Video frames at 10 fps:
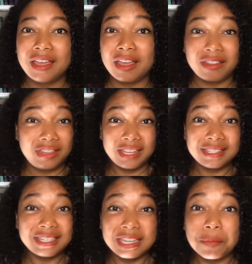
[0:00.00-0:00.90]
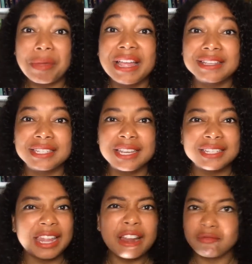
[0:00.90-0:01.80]
the existing biases
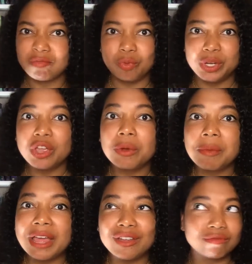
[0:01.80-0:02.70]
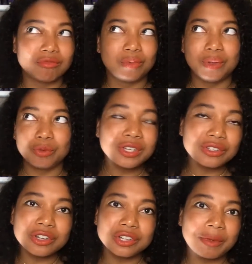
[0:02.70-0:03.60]
that we know about, we've researched
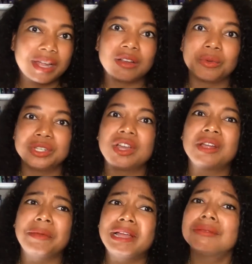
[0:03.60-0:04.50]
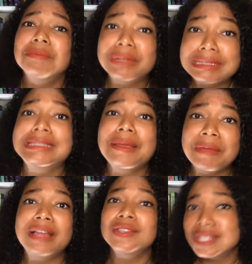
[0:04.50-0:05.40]
about, we talk about, but somehow
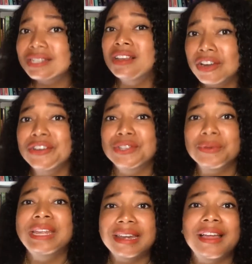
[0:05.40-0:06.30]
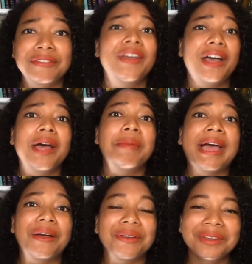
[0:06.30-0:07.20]
still aren't doing enough
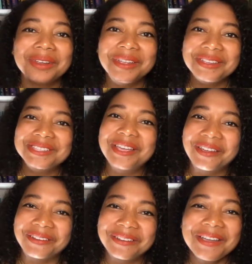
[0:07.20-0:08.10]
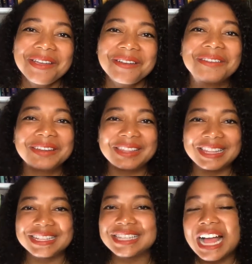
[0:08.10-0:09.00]
about. So one of the things
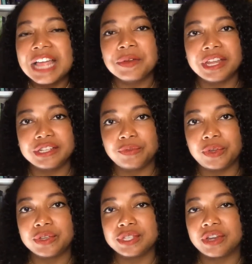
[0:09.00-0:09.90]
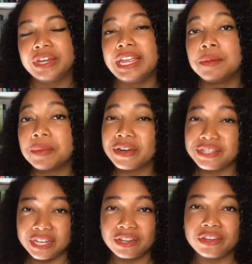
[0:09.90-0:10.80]
I would like to focus on in
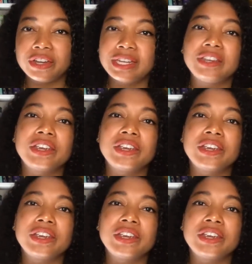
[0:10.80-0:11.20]
particular here